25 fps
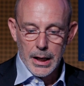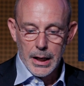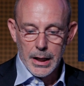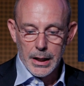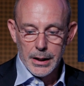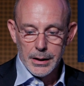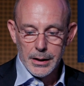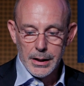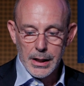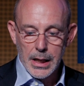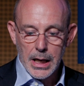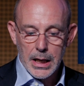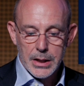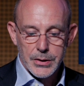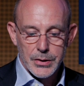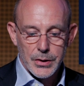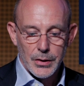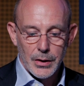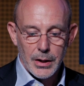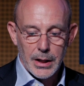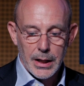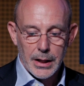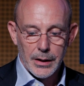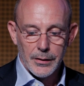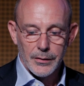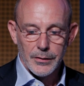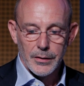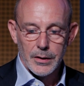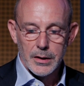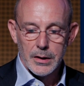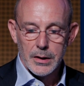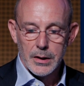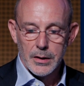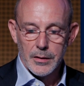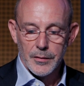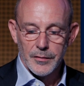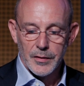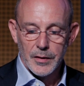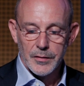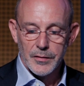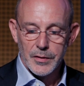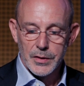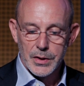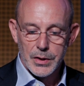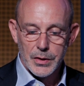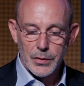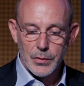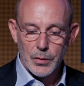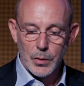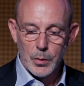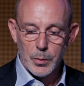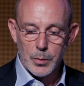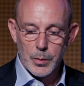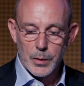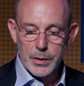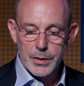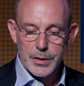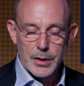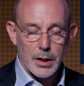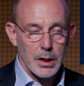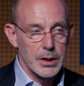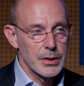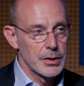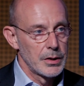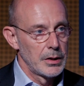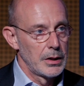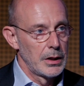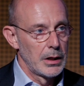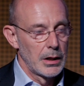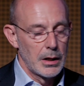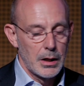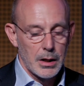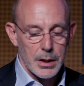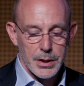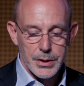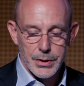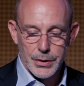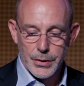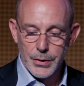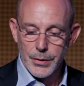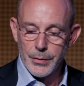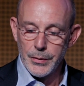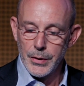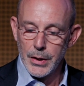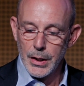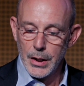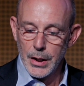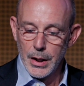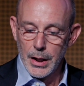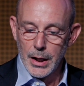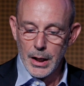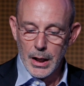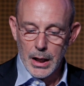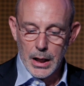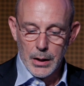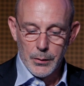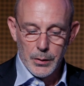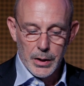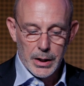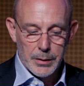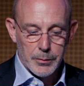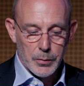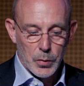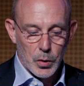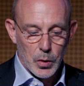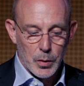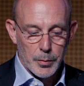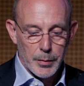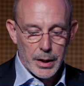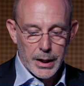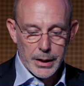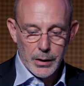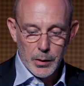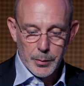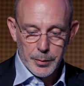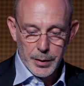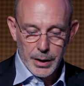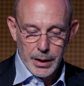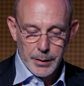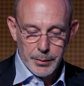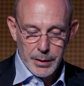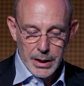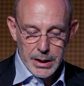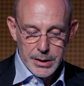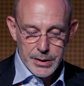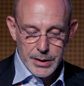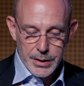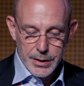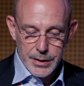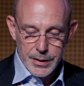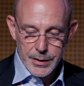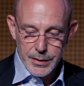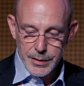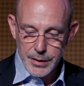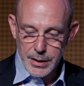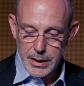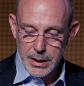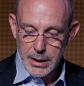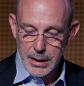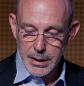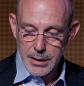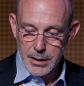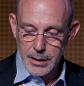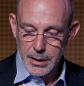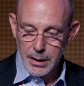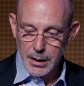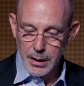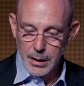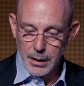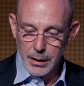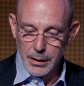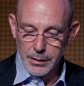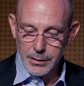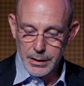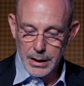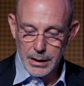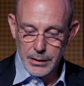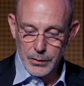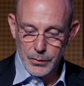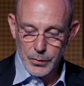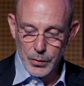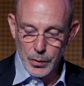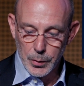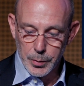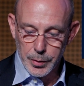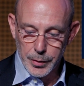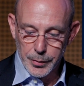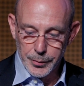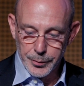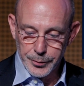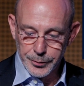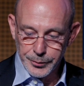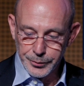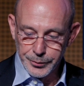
And the actual length in the Vivity group was actually larger, and we had more myopic patients in that group.